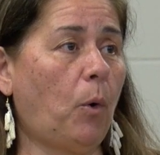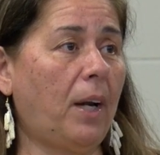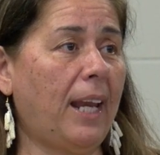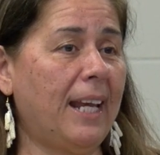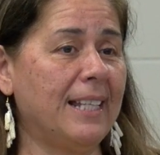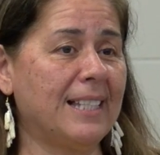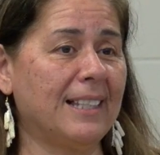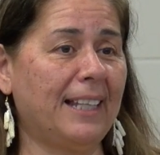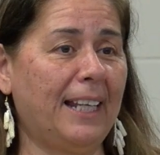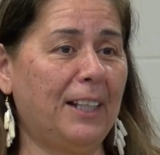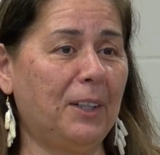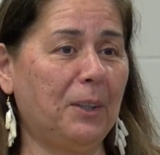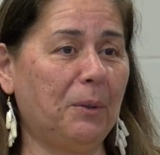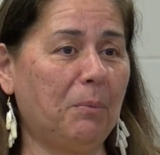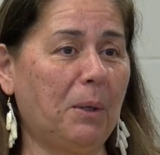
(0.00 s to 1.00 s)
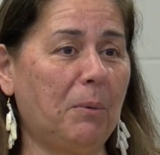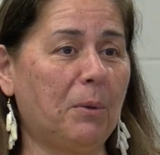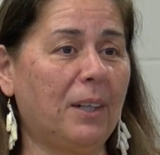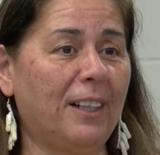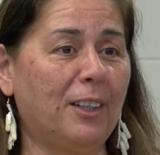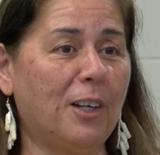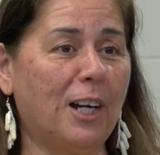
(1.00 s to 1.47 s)
days later, we
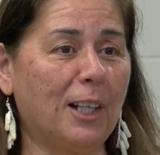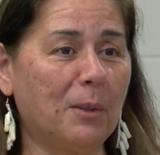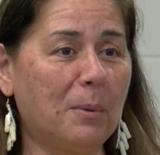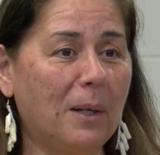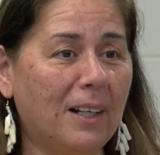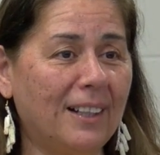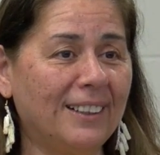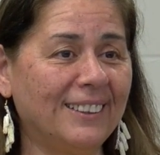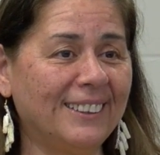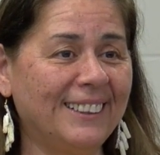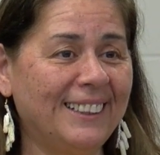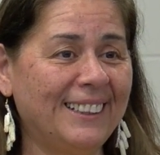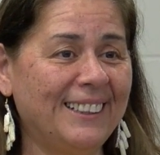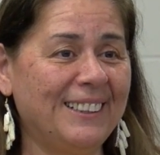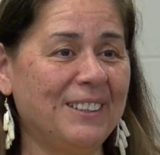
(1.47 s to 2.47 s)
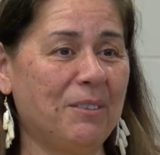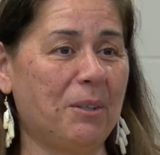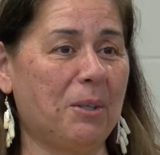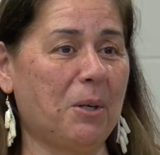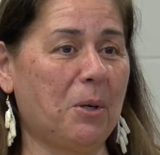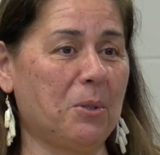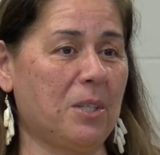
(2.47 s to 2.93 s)
were in Ottawa. We
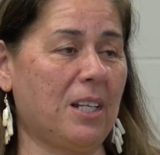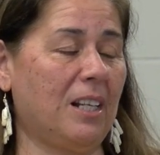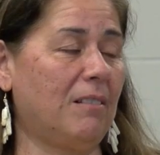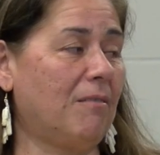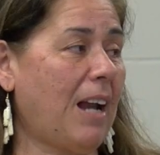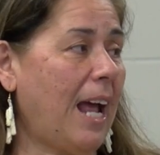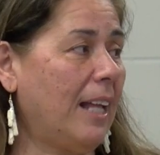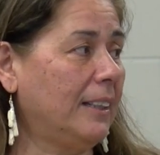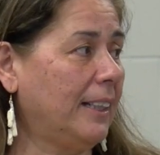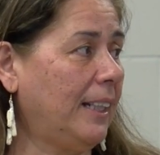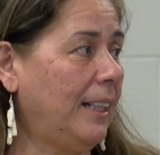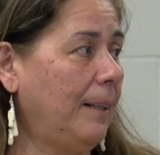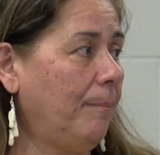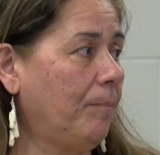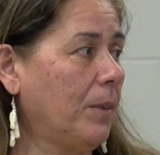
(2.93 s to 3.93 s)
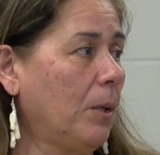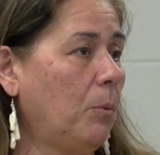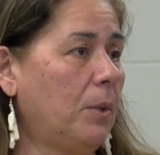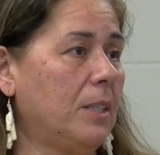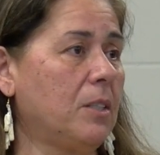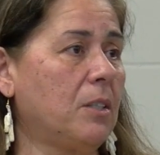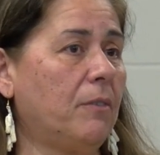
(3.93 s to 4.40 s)
were hosting a rally
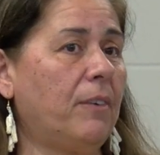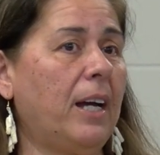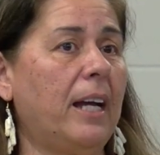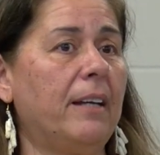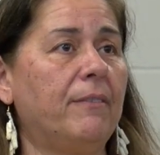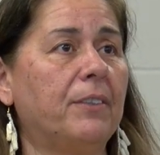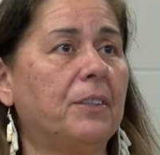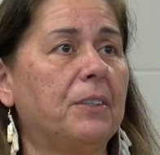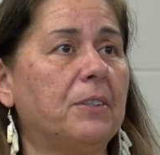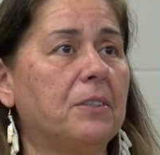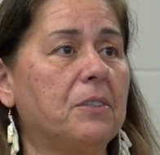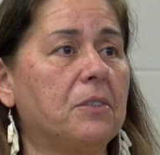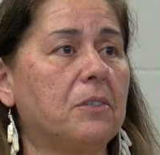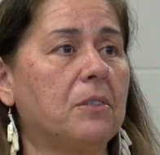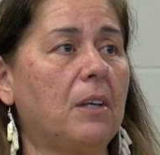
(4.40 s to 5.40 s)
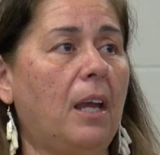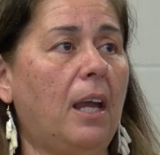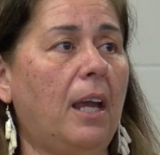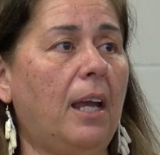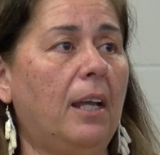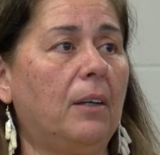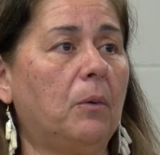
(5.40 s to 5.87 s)
with survivors
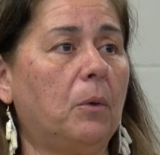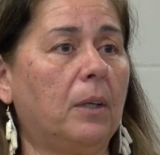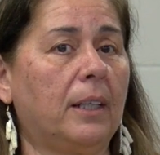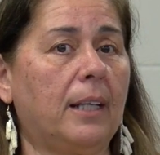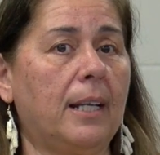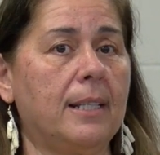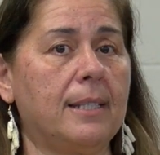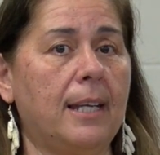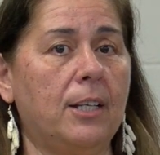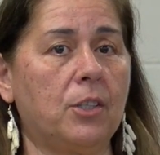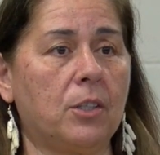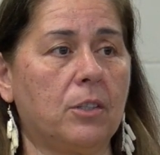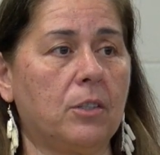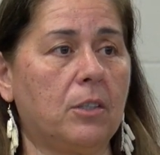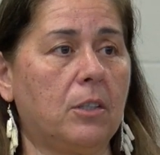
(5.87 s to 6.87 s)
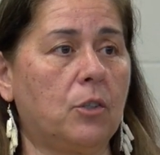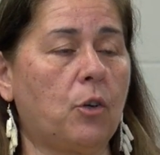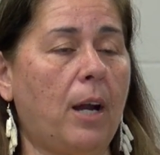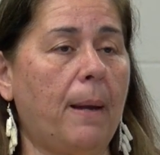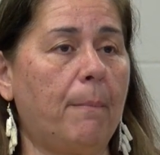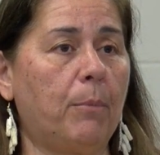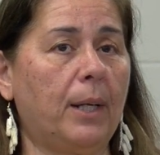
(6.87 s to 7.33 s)
and organizations to
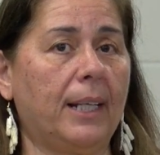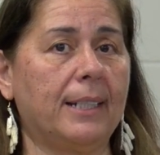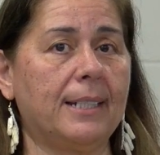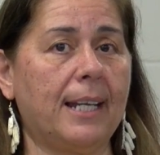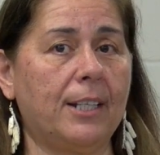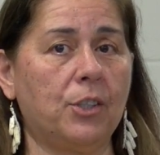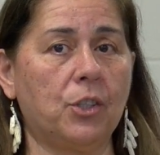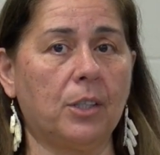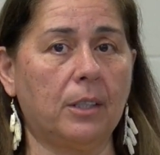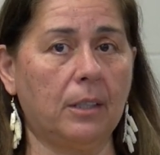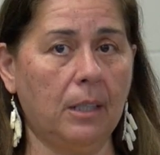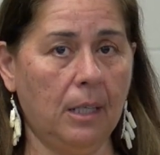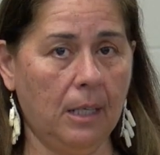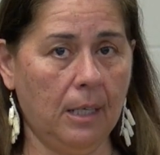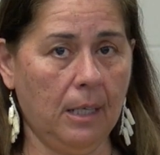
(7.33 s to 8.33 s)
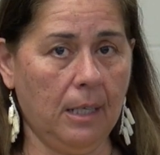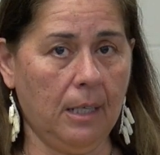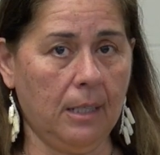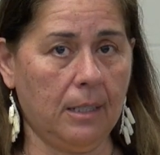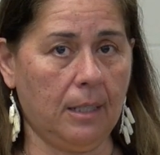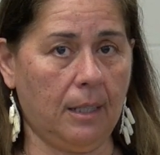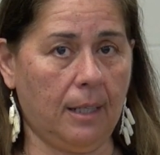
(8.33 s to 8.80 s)
try and bring attention
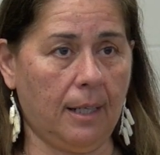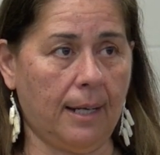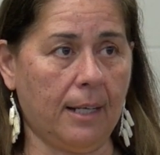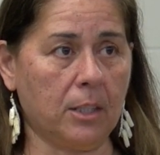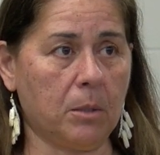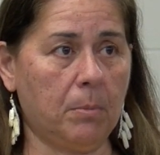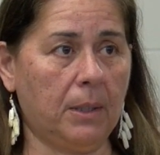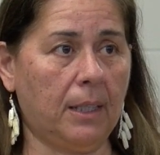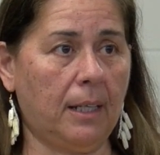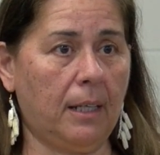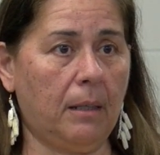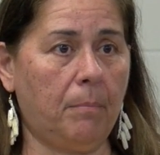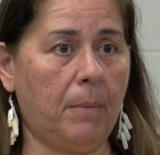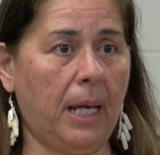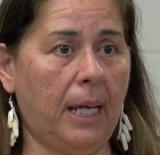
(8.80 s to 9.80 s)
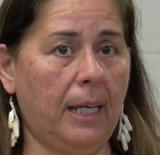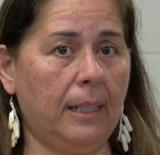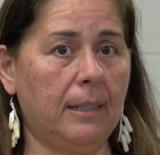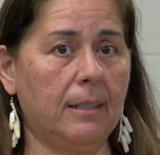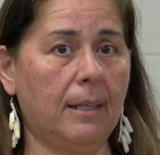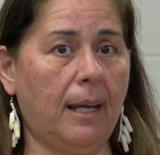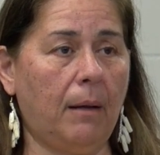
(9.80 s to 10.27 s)
to the announcement that it
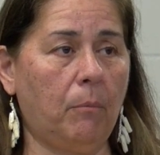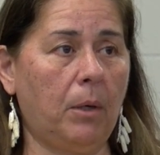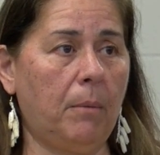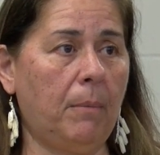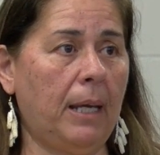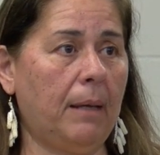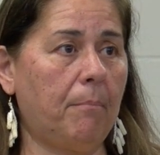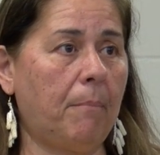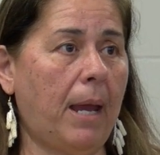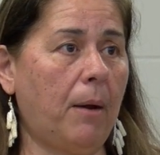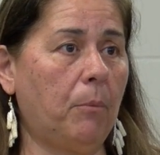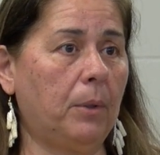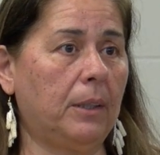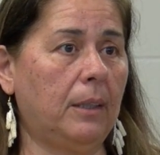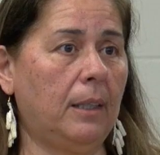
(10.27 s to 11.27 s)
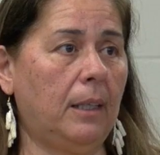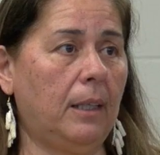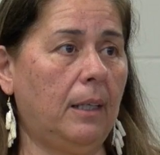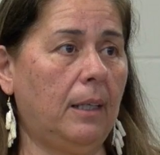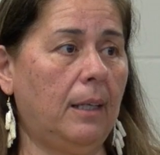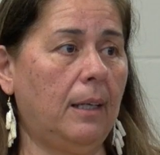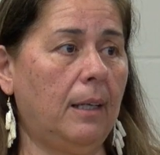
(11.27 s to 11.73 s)
made, and we met with
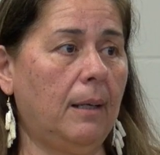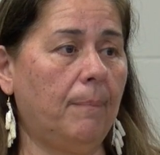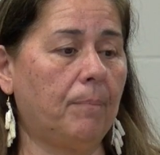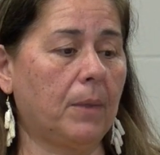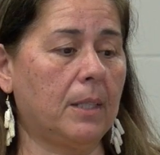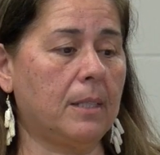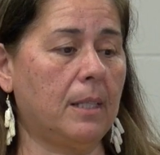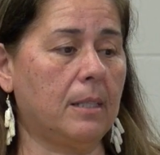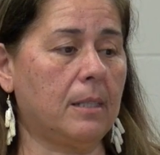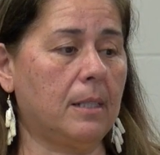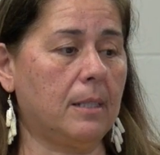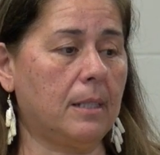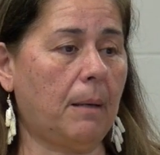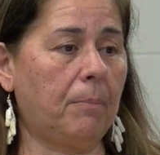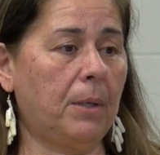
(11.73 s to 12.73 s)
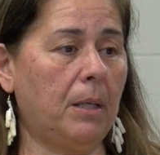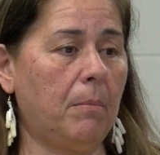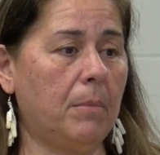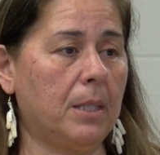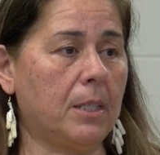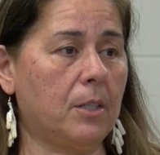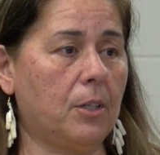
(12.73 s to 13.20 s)
the Assistant Deputy
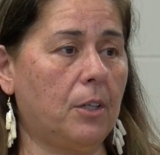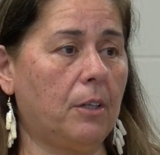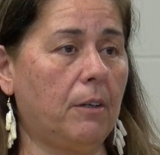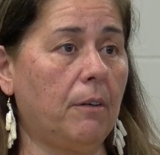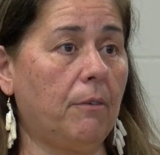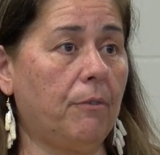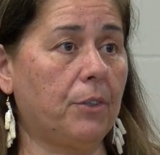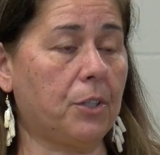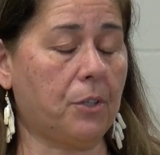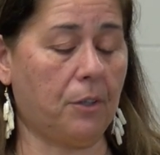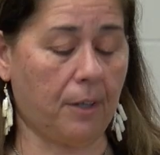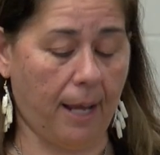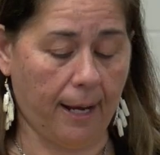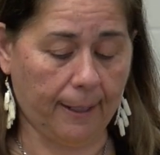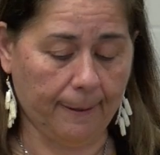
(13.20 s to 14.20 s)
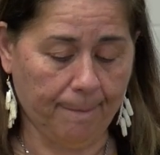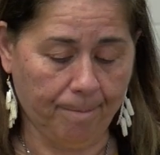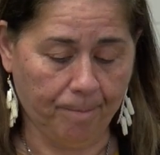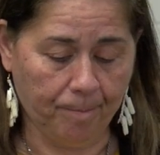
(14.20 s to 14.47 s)
Minister for Cernak.